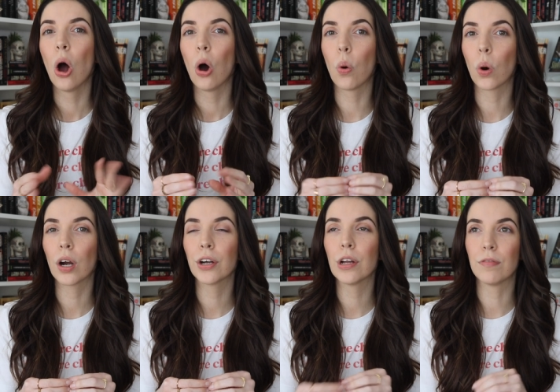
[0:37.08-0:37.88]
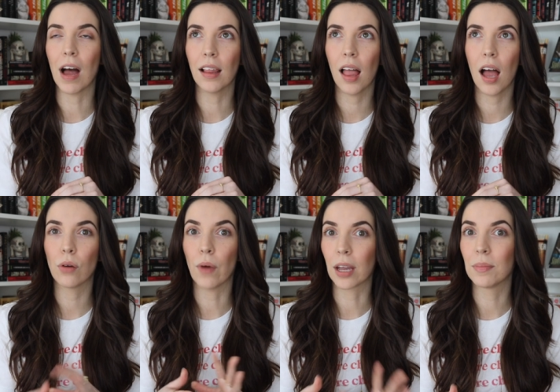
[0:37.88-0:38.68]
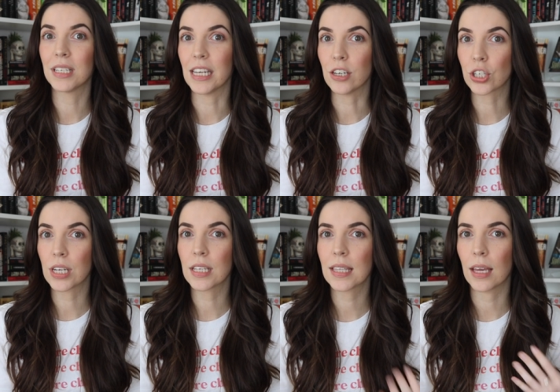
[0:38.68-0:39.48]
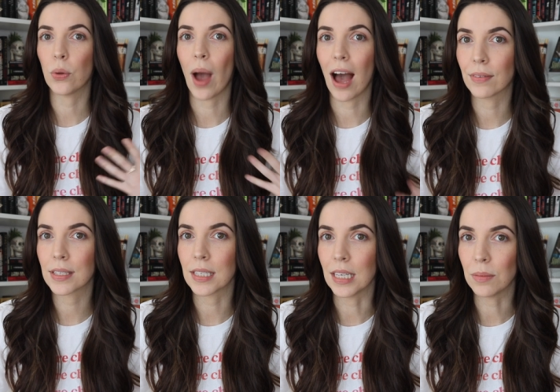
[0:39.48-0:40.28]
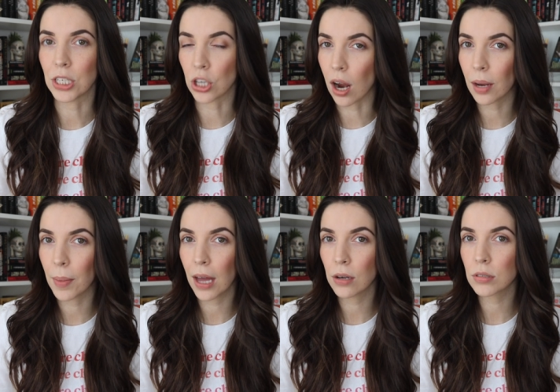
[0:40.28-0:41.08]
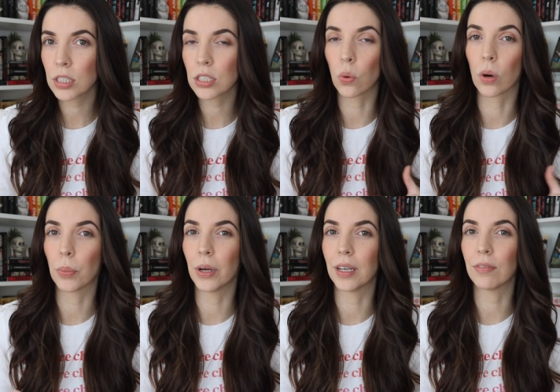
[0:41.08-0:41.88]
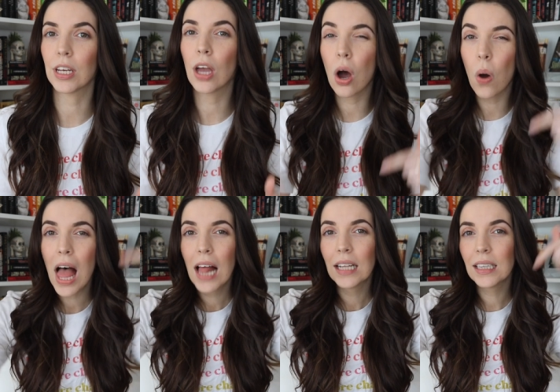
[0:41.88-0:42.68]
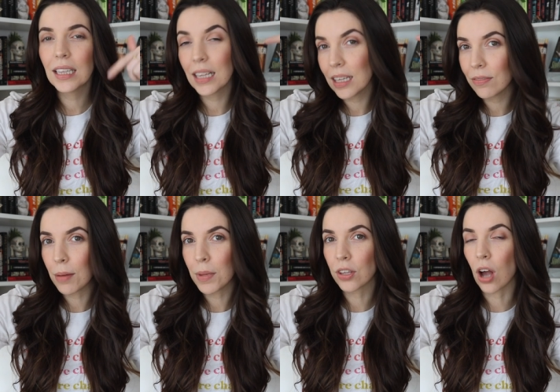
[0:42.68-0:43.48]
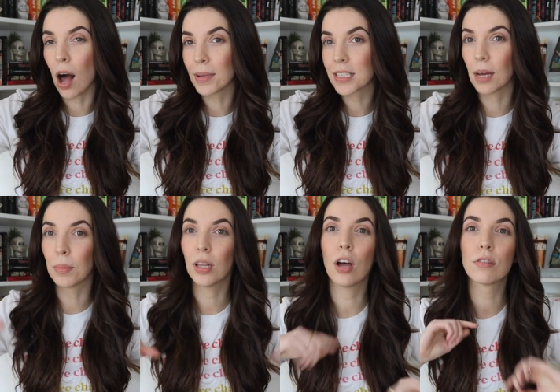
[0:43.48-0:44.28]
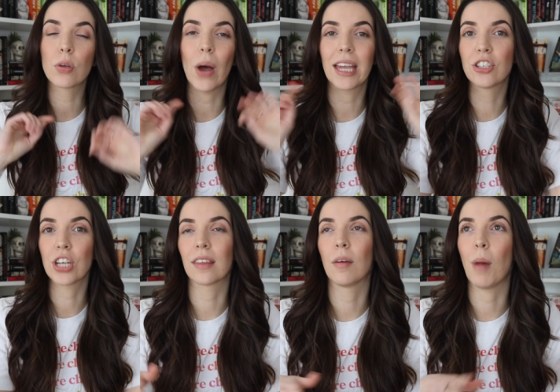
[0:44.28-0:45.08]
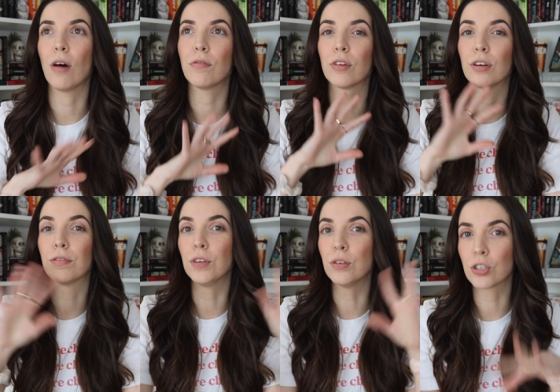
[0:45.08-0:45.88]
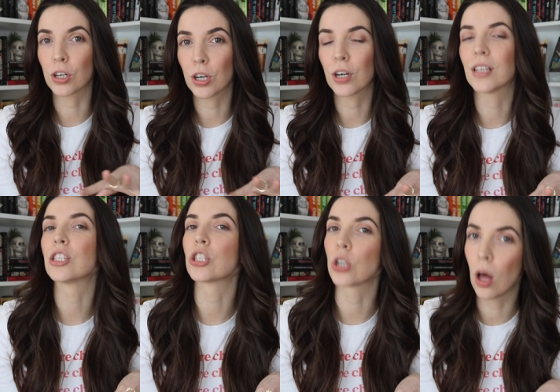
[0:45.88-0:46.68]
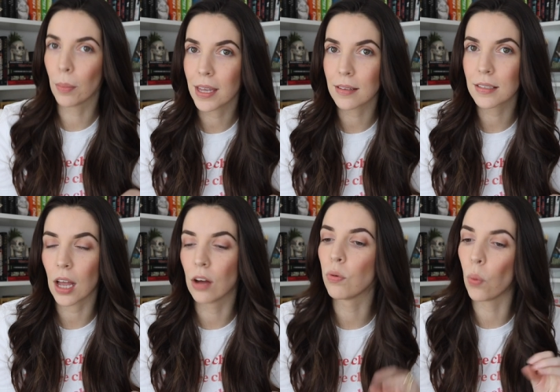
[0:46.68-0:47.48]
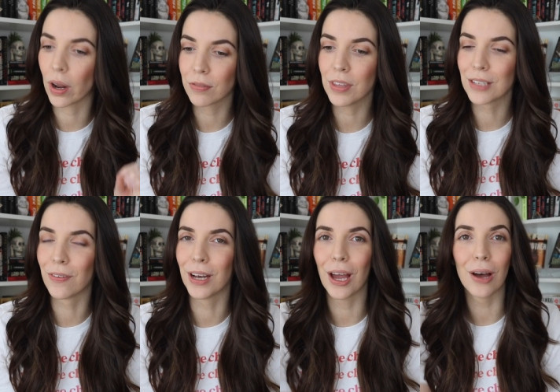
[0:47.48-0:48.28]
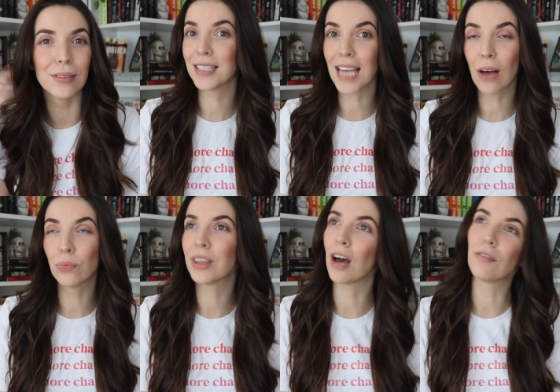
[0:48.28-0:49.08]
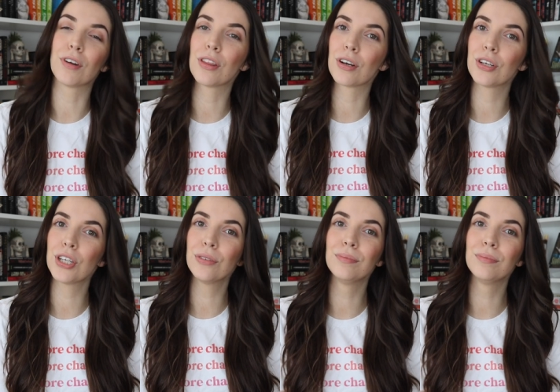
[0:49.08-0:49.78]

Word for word: horror novella recommendations that you haven't seen me talk about or put in a video, leave them in the comments down below so I can check them out for a future installment of one of these videos. Yeah, without further ado,